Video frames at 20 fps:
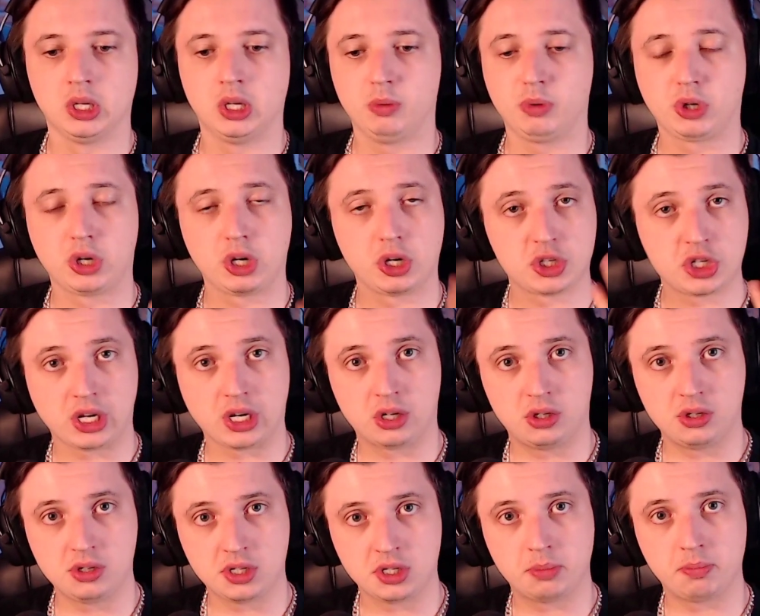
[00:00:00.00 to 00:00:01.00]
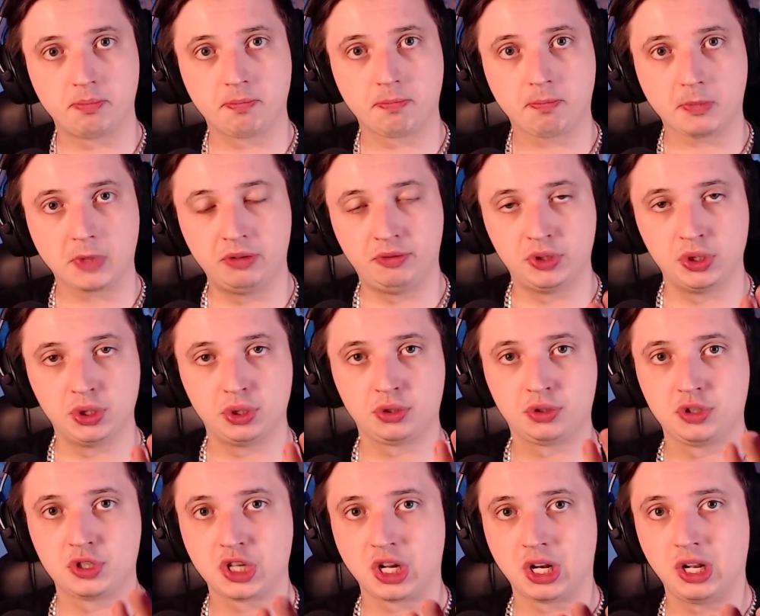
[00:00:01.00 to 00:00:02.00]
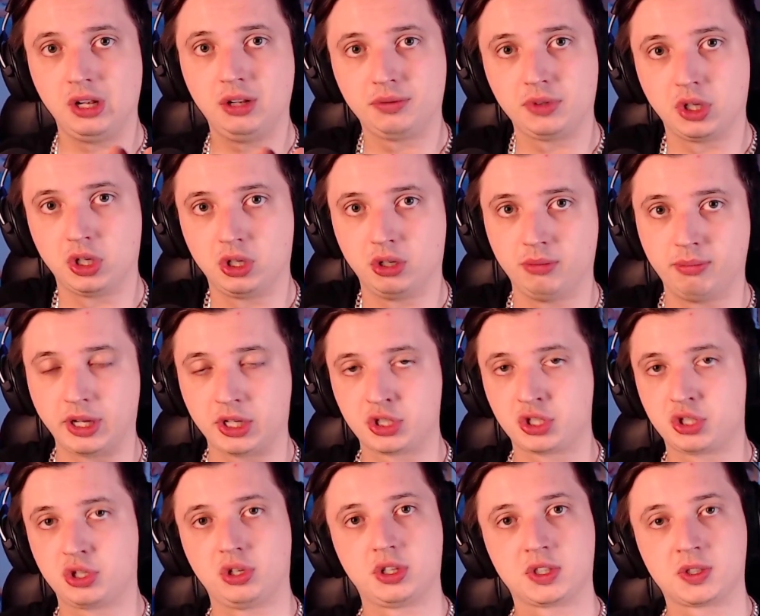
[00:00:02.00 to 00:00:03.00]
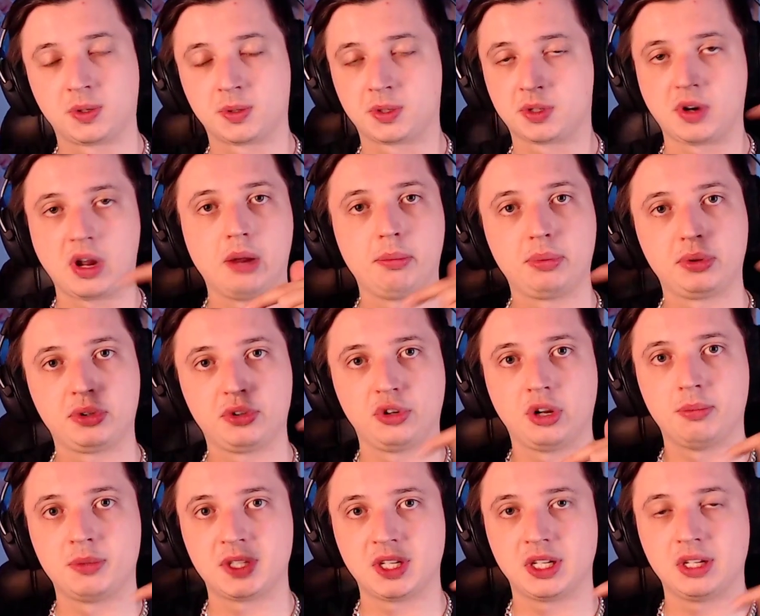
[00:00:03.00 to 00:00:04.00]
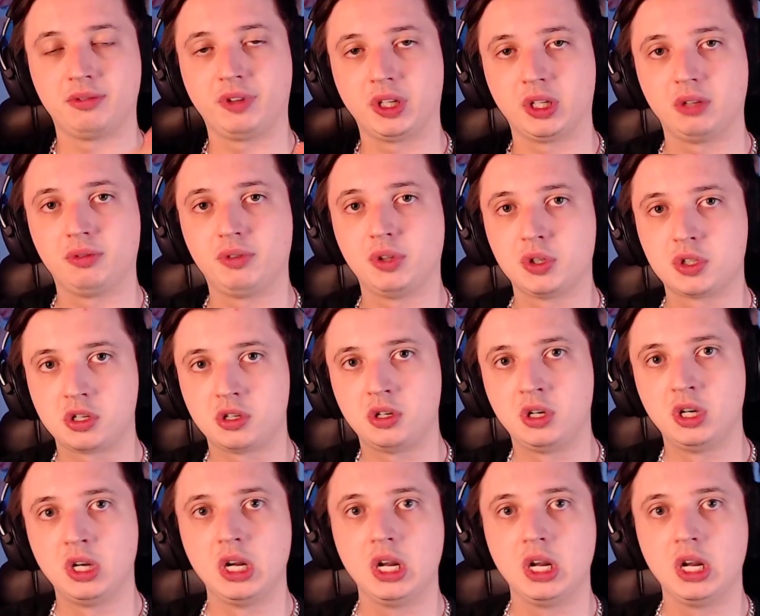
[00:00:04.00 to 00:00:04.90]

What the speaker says: We're going to check it out. If you're new to your channel, you know, make sure to subscribe to not miss anything in the future.